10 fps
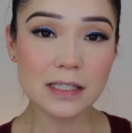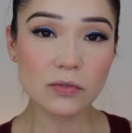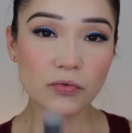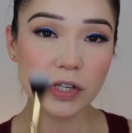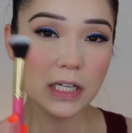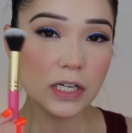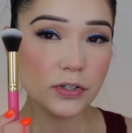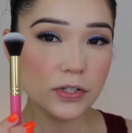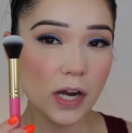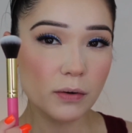
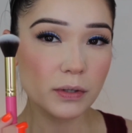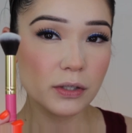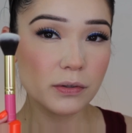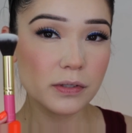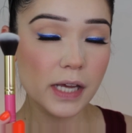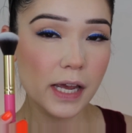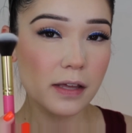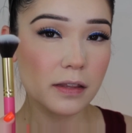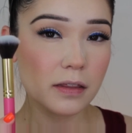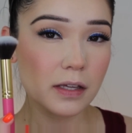finish, I would use
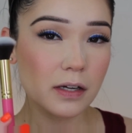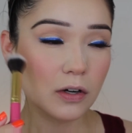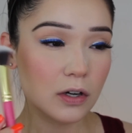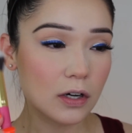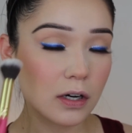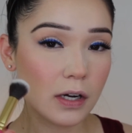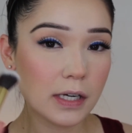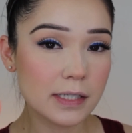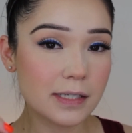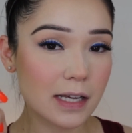a thicker,
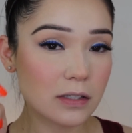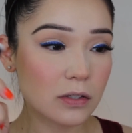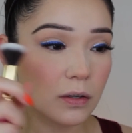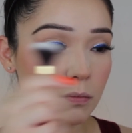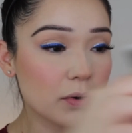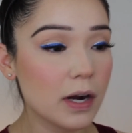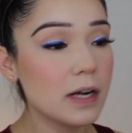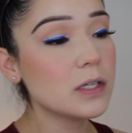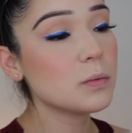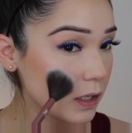denser
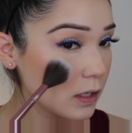brush.